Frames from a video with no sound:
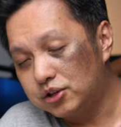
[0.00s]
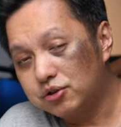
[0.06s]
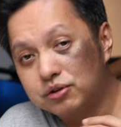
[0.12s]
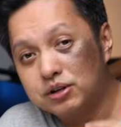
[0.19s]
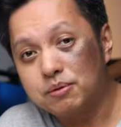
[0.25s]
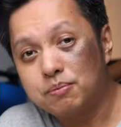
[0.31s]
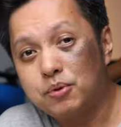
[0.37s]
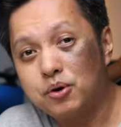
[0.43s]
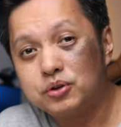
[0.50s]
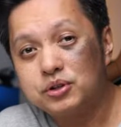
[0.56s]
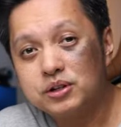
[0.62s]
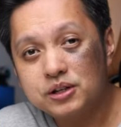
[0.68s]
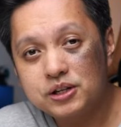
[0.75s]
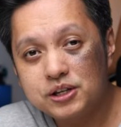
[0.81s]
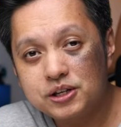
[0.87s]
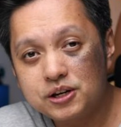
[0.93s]
each of the
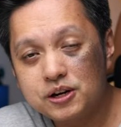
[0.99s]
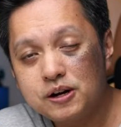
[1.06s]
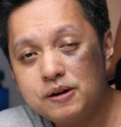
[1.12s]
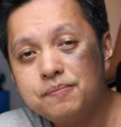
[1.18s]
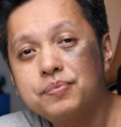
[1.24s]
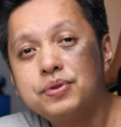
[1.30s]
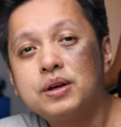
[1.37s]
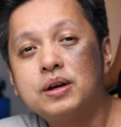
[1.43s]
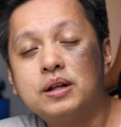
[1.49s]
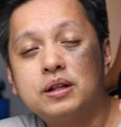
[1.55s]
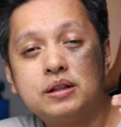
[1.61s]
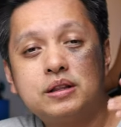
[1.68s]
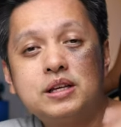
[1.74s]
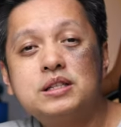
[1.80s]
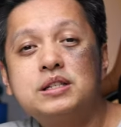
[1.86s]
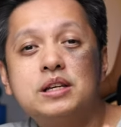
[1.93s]
model here,
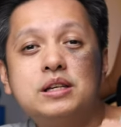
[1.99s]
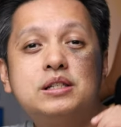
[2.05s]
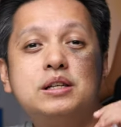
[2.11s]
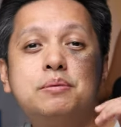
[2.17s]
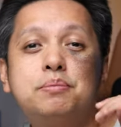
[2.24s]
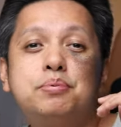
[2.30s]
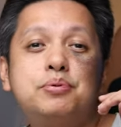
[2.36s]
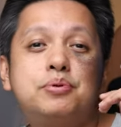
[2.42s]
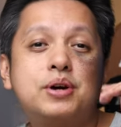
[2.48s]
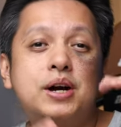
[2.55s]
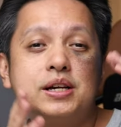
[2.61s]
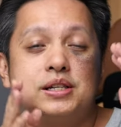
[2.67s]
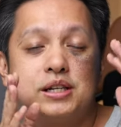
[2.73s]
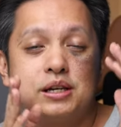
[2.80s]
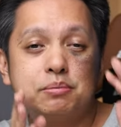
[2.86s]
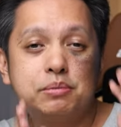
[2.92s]
this is the
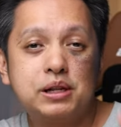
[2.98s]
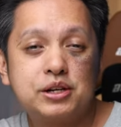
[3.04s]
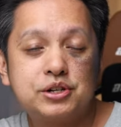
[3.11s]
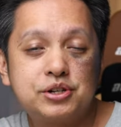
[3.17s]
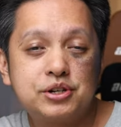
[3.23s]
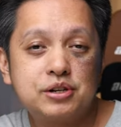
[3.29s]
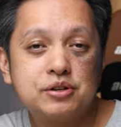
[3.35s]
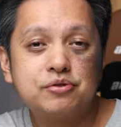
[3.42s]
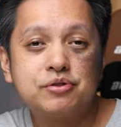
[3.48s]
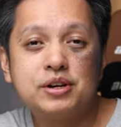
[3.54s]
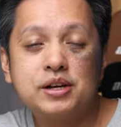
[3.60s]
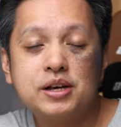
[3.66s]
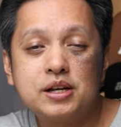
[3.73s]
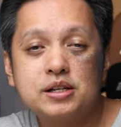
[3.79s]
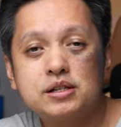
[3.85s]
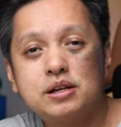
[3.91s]
price in Malaysian
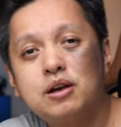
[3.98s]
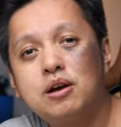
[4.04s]
ringgits.